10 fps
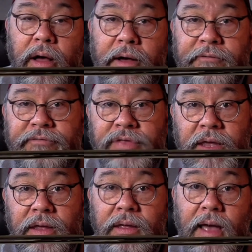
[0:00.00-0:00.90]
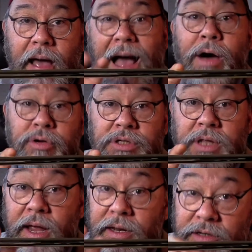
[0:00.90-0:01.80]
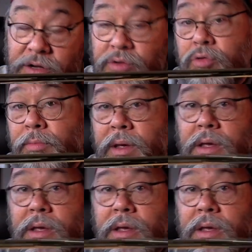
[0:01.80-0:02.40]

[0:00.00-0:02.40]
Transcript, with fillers: of the outer slide tube,